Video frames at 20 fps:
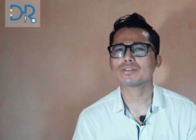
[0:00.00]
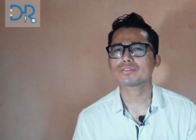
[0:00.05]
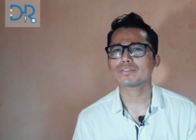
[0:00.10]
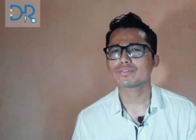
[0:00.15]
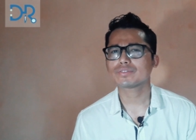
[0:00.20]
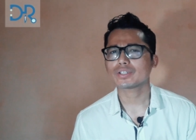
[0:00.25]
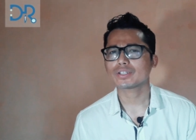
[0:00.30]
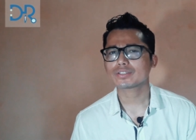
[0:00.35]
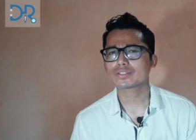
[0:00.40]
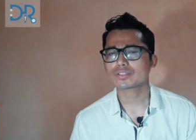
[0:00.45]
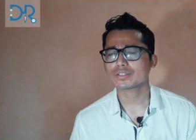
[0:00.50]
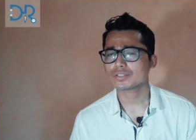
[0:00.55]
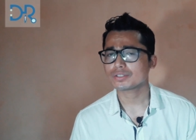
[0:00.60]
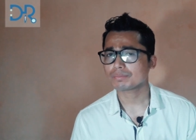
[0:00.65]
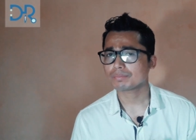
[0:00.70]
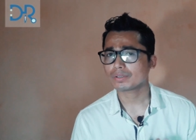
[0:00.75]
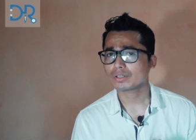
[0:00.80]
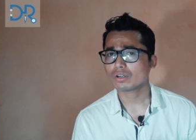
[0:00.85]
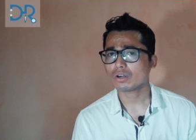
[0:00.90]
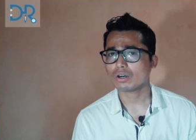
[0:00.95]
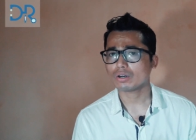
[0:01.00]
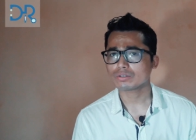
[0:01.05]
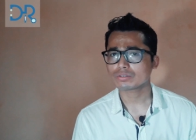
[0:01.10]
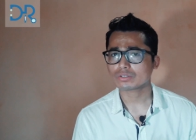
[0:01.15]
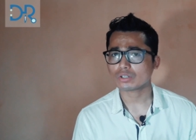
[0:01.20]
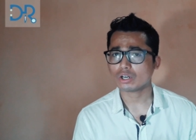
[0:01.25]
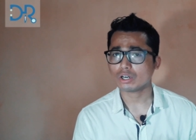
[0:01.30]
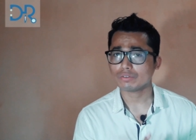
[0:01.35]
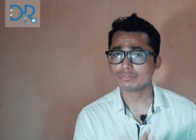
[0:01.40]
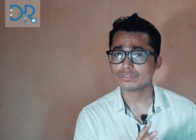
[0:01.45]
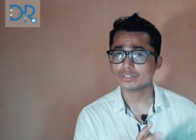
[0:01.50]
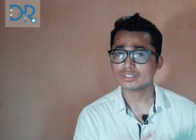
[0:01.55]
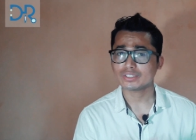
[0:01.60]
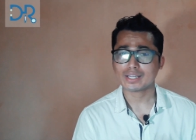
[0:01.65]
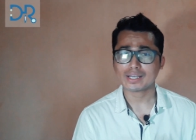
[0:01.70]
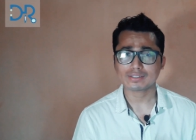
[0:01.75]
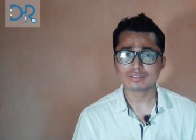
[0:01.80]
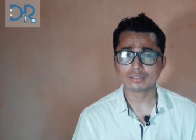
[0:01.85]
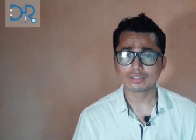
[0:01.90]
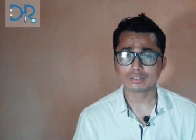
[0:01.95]
of taste is because of the
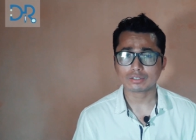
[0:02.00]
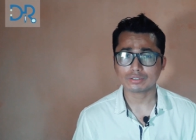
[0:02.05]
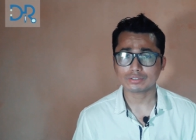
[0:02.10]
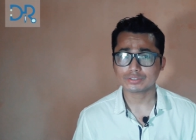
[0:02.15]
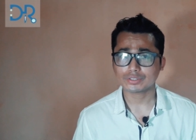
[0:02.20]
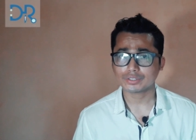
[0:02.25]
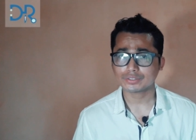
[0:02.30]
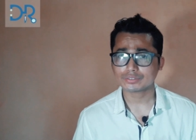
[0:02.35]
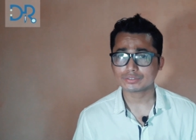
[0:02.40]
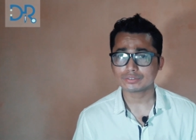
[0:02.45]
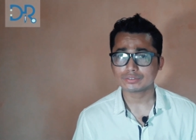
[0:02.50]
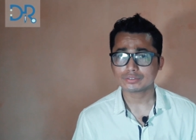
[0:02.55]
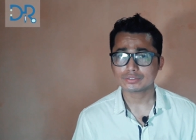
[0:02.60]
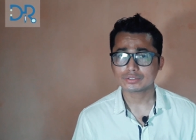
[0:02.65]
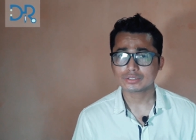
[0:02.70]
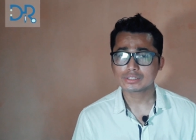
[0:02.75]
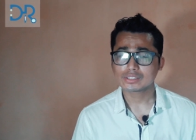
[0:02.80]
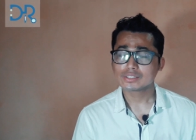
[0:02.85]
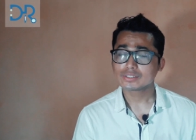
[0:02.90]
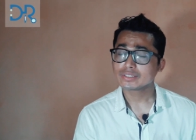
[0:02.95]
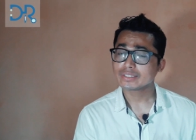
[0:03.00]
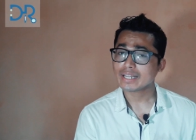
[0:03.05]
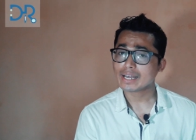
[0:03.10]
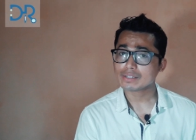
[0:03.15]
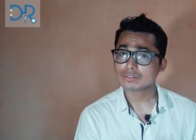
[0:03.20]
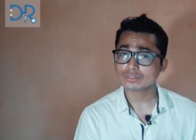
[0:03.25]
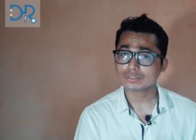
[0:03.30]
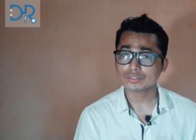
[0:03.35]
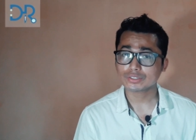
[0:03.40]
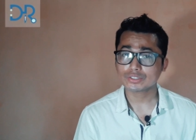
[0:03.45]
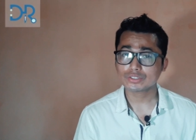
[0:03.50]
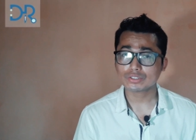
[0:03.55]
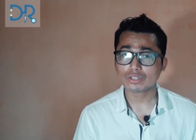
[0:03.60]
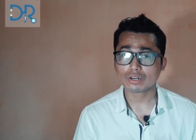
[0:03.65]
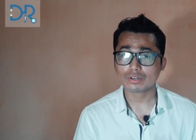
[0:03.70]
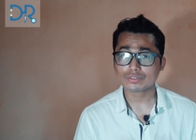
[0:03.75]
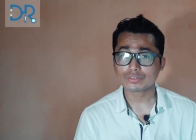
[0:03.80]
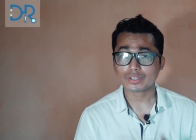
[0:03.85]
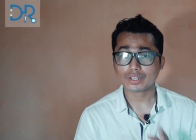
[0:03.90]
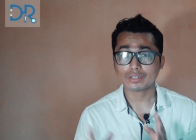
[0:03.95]
nasal congestion, nasal
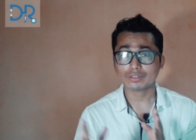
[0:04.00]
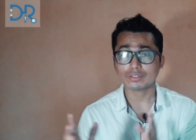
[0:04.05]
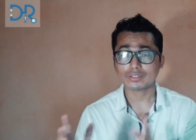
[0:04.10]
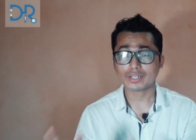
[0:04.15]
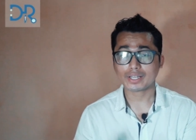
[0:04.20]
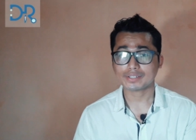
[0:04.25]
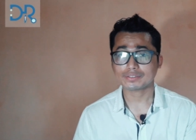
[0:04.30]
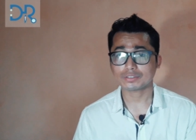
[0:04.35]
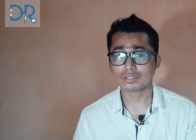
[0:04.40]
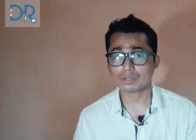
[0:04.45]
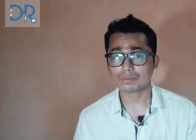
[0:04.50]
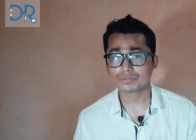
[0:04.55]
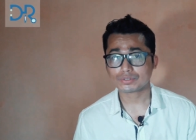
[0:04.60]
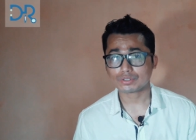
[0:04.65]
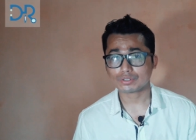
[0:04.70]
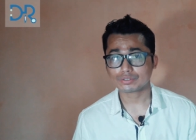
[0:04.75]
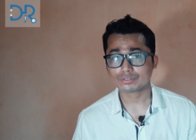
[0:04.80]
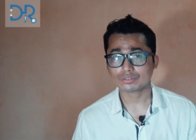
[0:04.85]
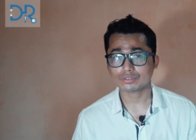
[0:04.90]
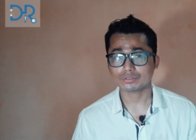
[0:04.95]
discharge and the nasal obstruction.